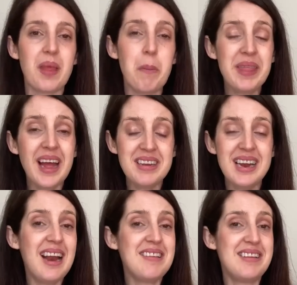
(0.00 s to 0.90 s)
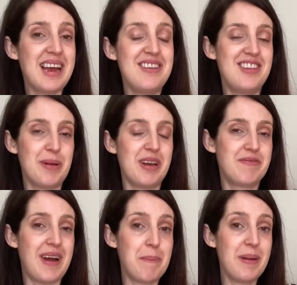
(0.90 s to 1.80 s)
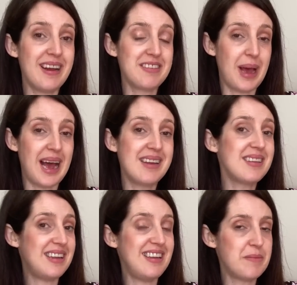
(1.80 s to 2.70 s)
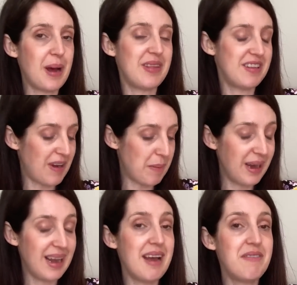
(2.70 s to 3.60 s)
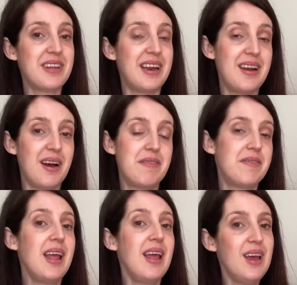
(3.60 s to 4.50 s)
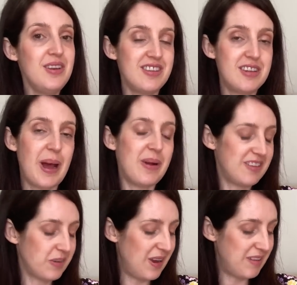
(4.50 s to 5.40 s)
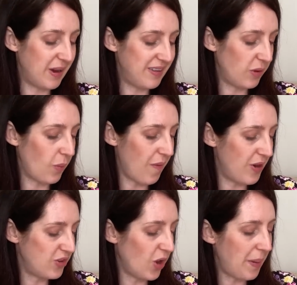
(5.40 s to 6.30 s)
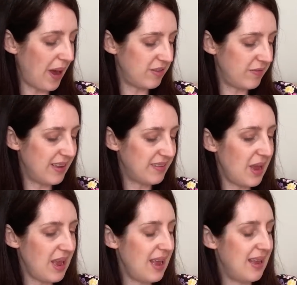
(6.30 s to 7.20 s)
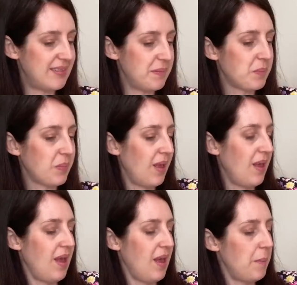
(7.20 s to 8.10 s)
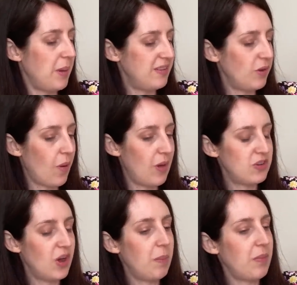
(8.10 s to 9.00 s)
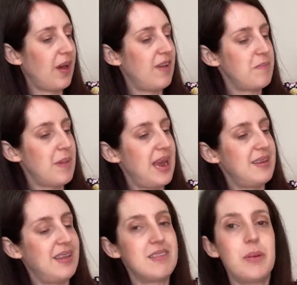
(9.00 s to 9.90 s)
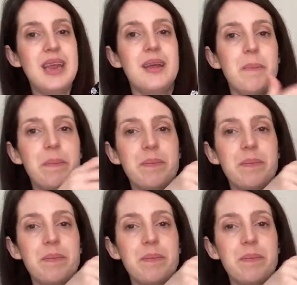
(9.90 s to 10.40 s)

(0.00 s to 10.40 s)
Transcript: But that didn't actually take too much fabric, so I had a decent amount of this fabric left and enough just about to squeeze my saguaro top out of it. So here is my saguaro top that I've made this week.